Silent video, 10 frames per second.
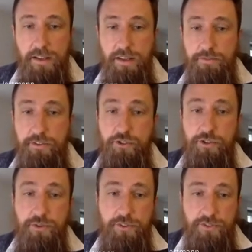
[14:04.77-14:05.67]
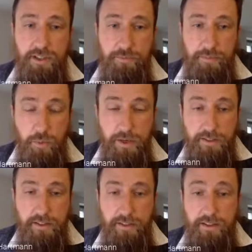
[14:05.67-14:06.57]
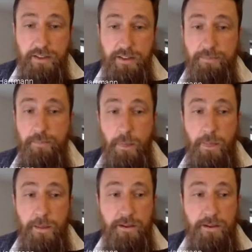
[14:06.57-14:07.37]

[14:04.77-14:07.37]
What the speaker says: If you choose BYD,